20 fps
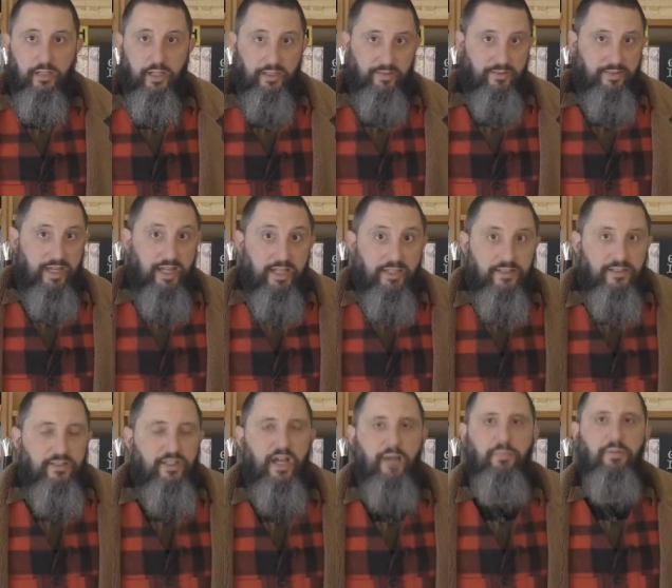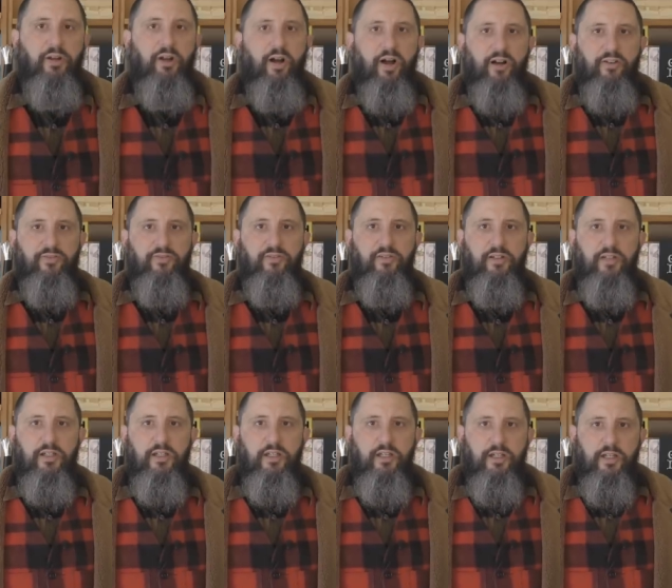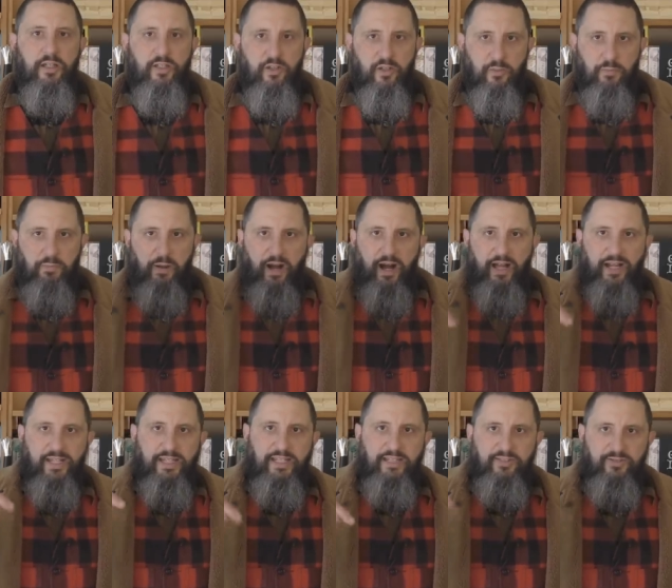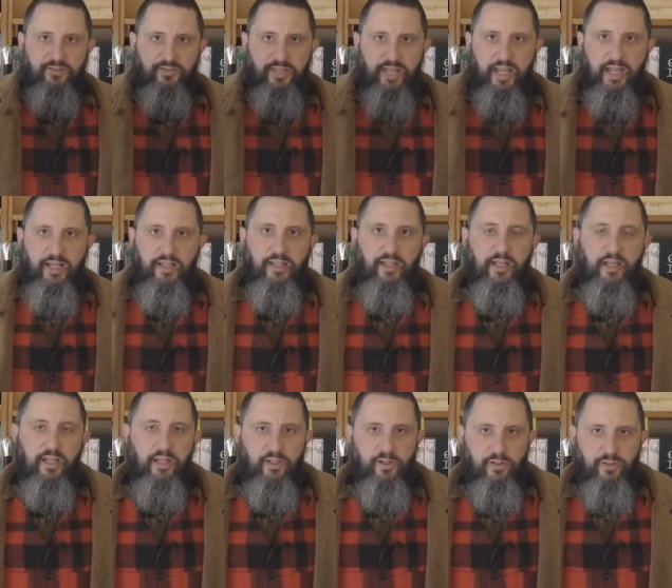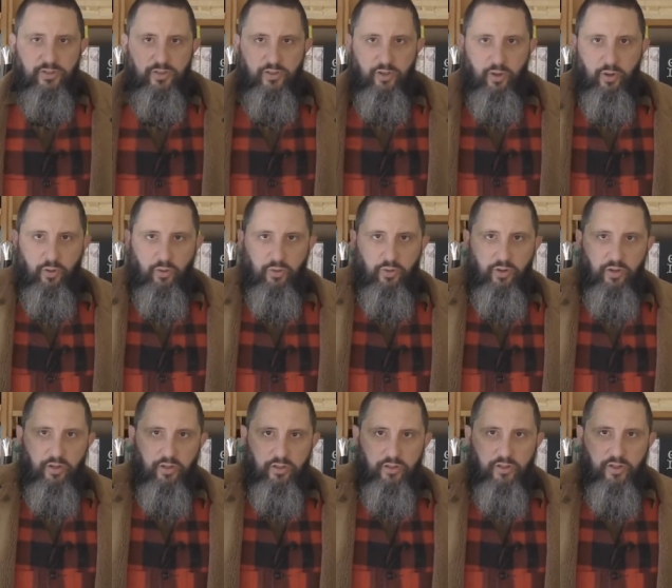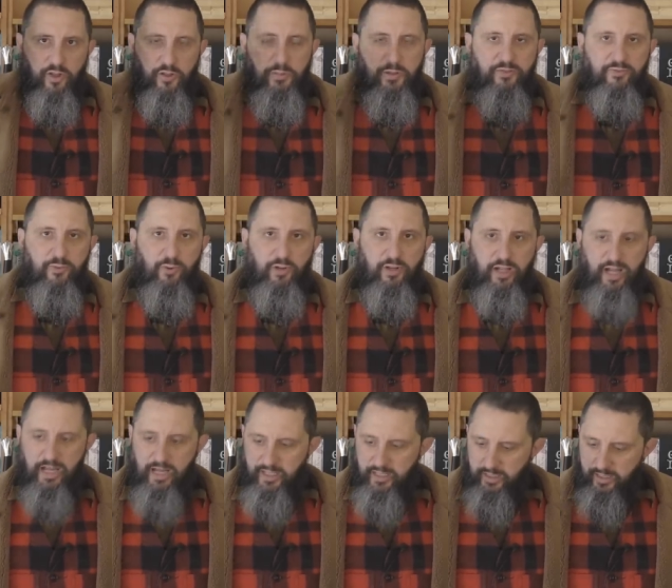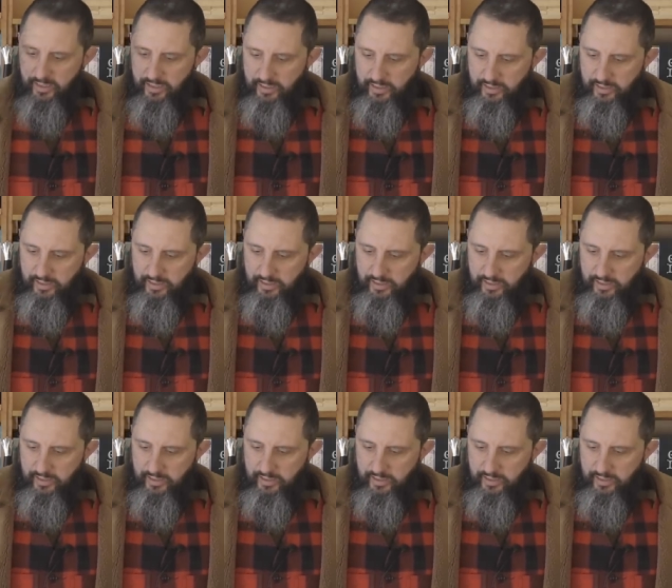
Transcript: And then to top it off, your body is dead, your soul goes before God.